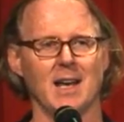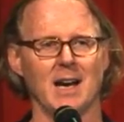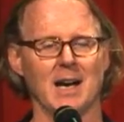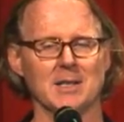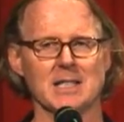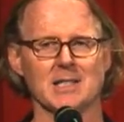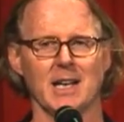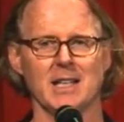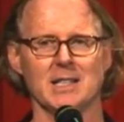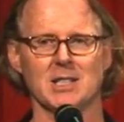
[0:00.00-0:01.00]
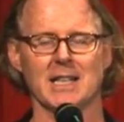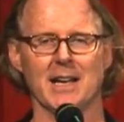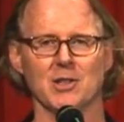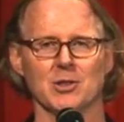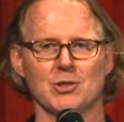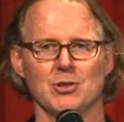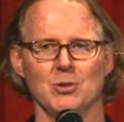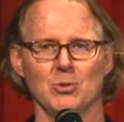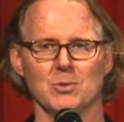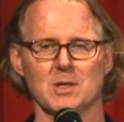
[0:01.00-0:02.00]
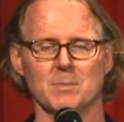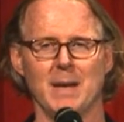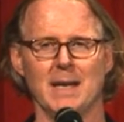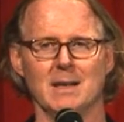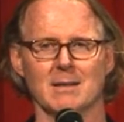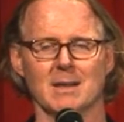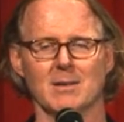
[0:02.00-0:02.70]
uh, decided together to spend